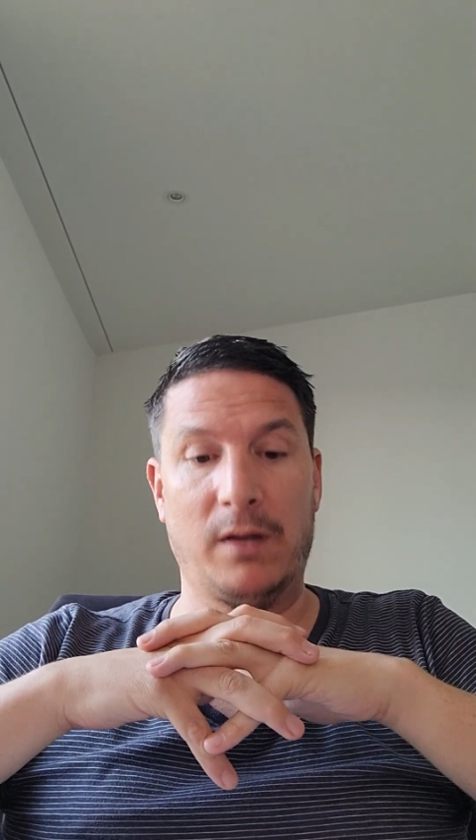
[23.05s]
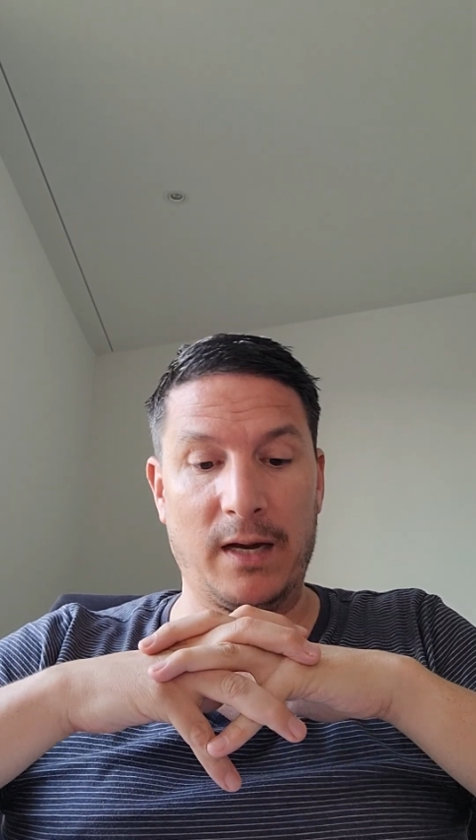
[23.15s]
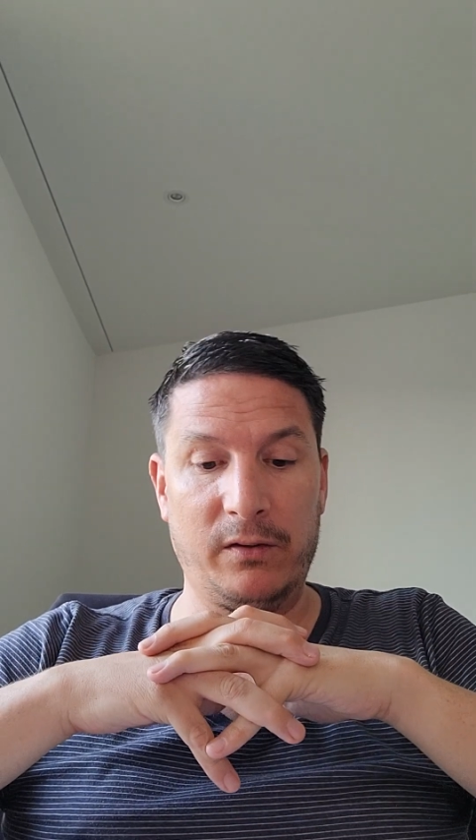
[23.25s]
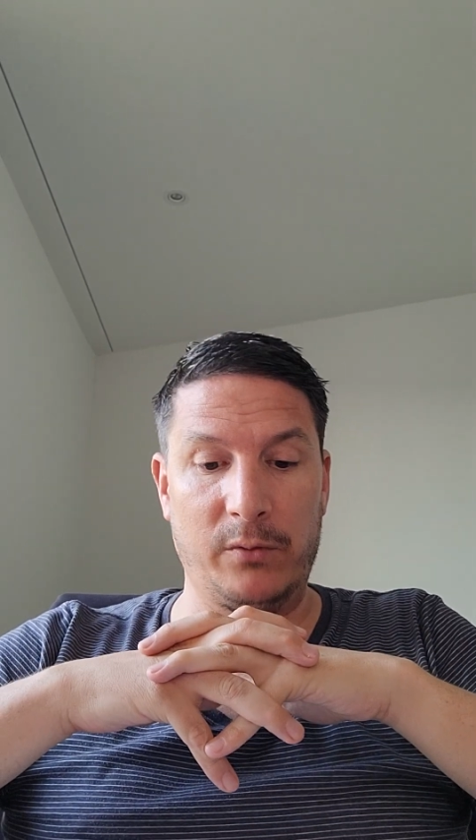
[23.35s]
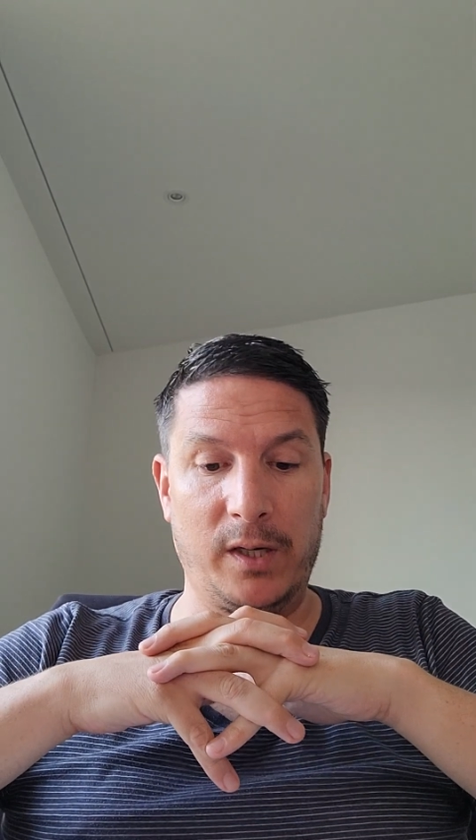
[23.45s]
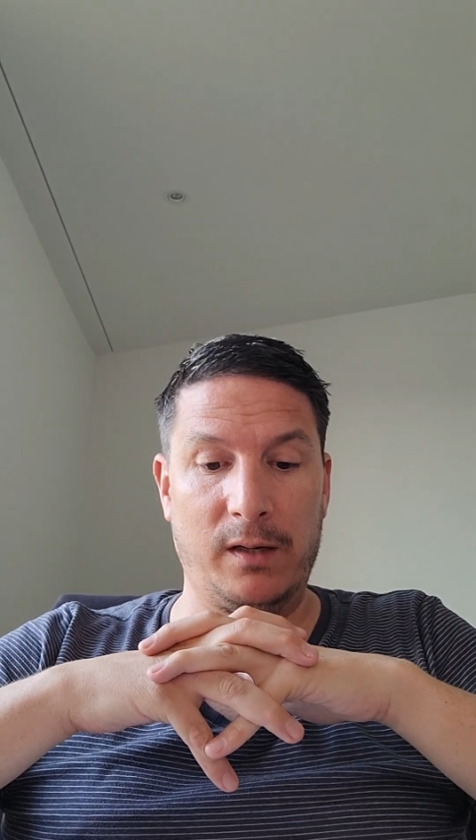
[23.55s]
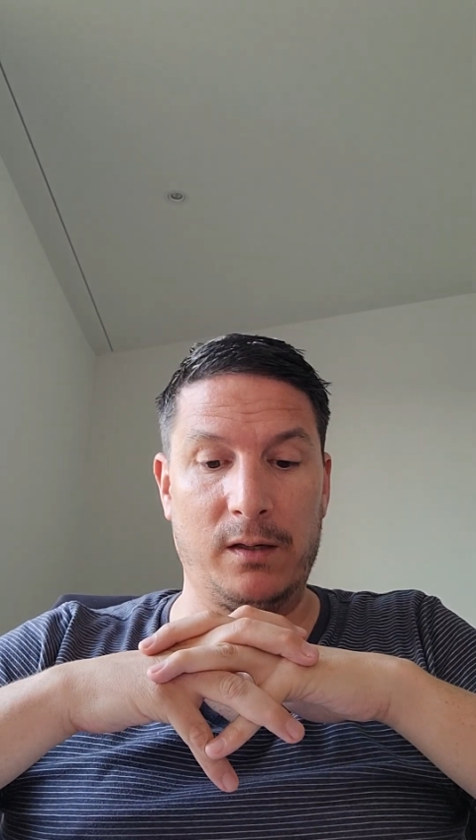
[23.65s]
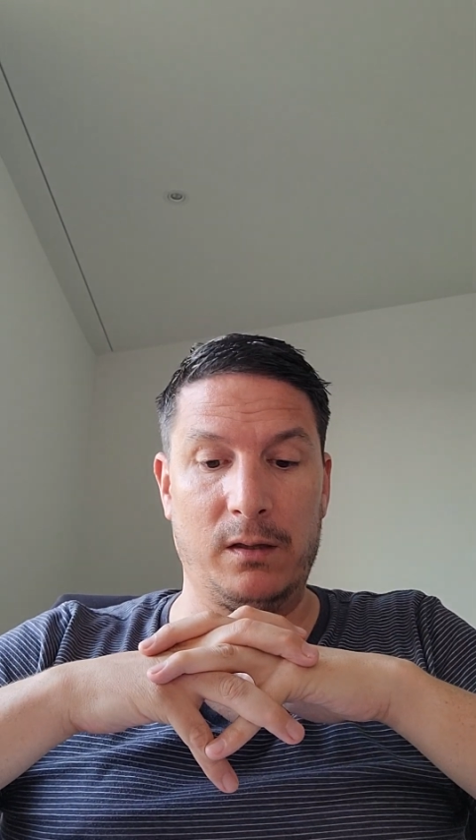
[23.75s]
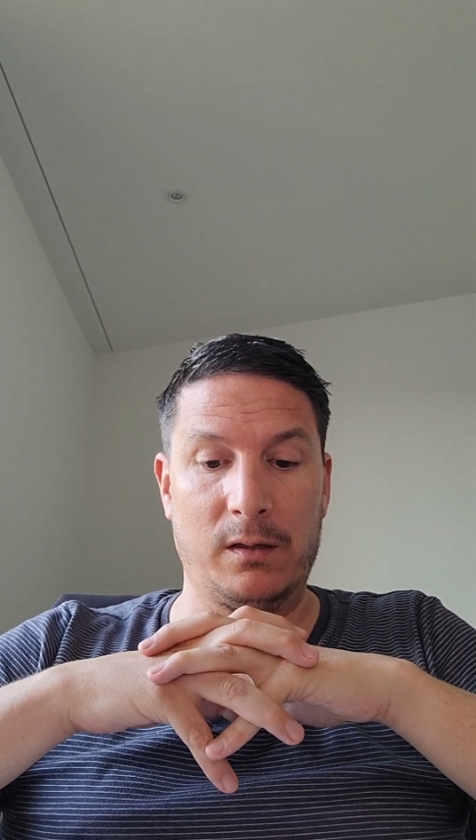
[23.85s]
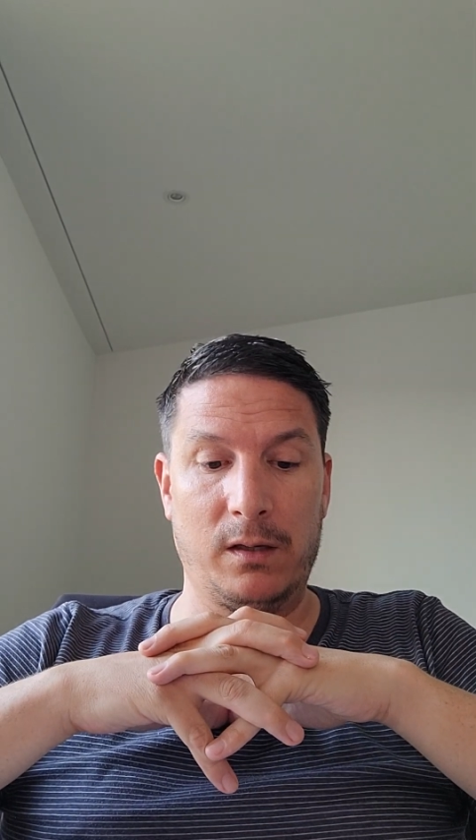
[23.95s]
X-ray
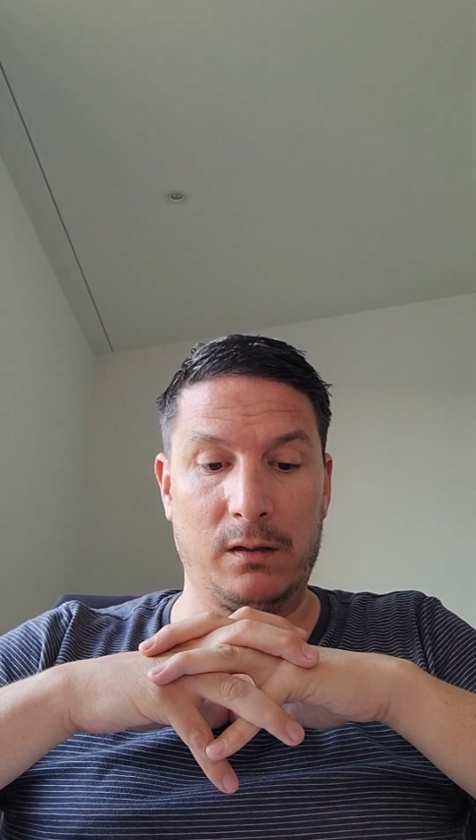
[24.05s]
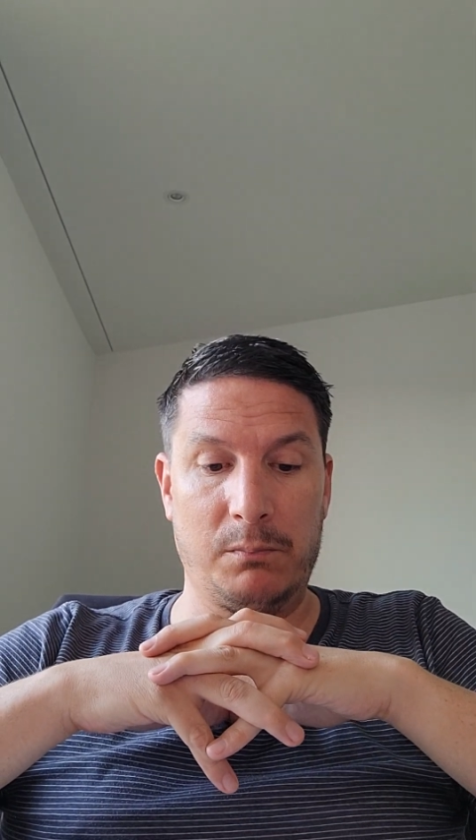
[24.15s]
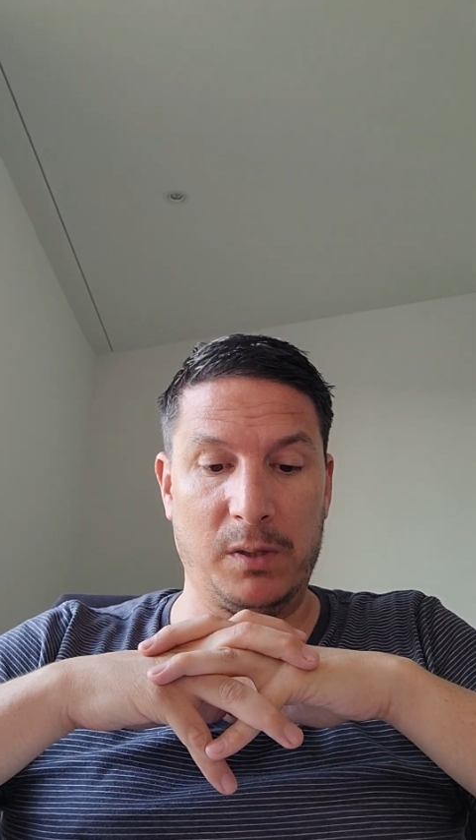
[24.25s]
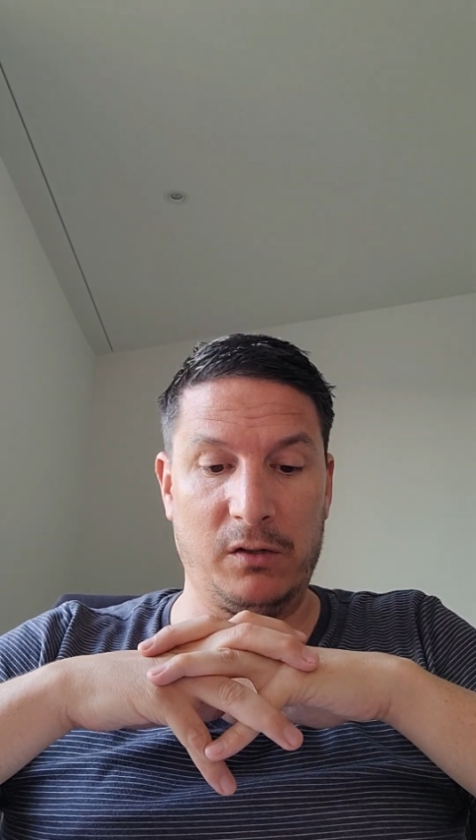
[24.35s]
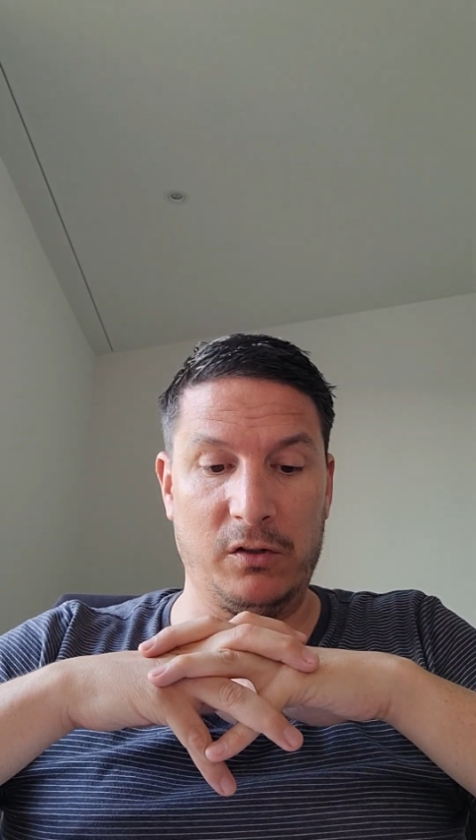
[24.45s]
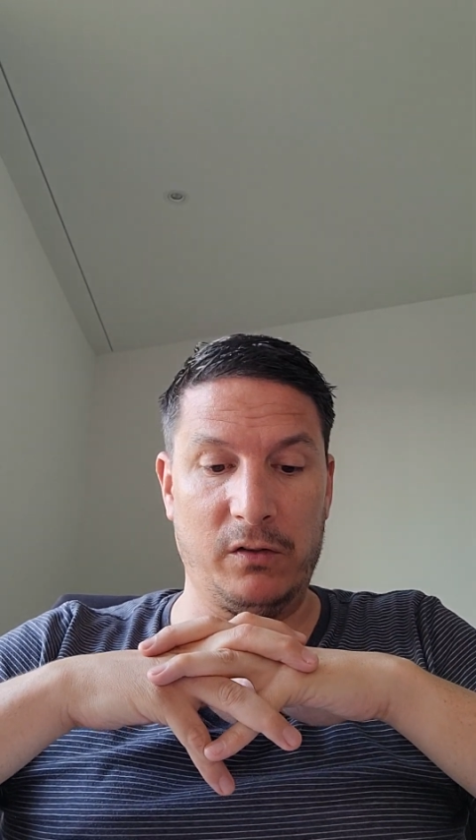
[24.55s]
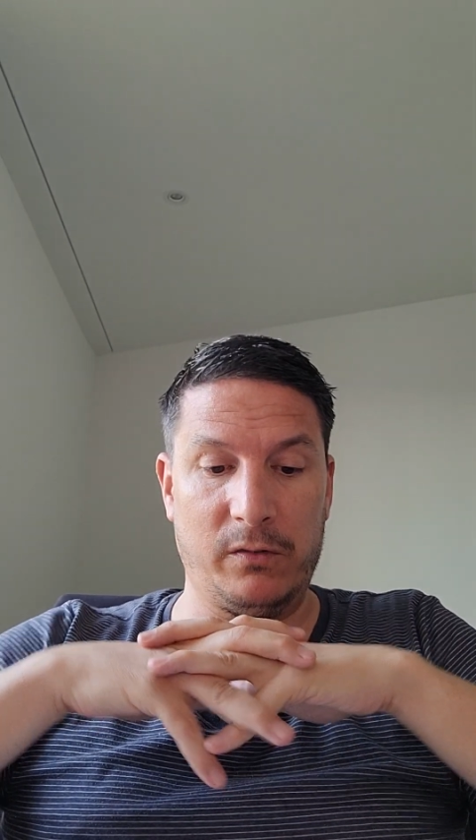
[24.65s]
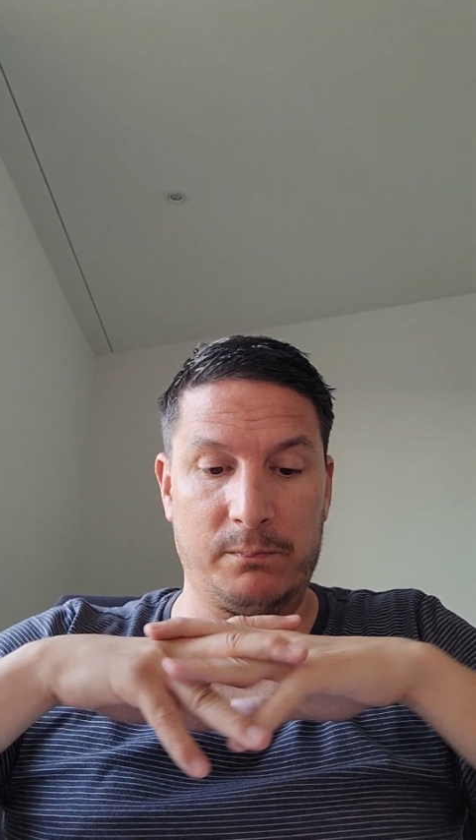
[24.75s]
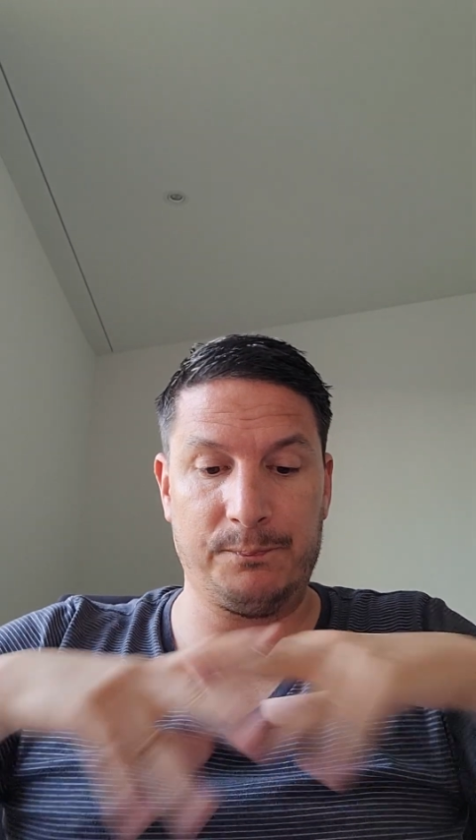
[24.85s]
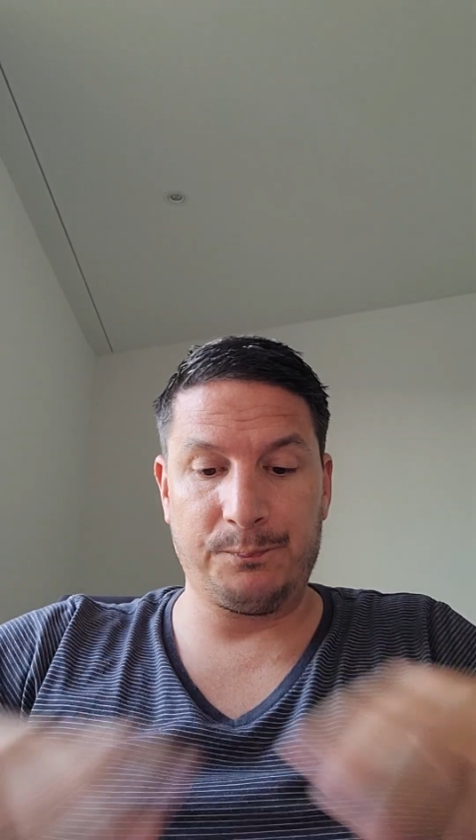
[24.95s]
and pictures.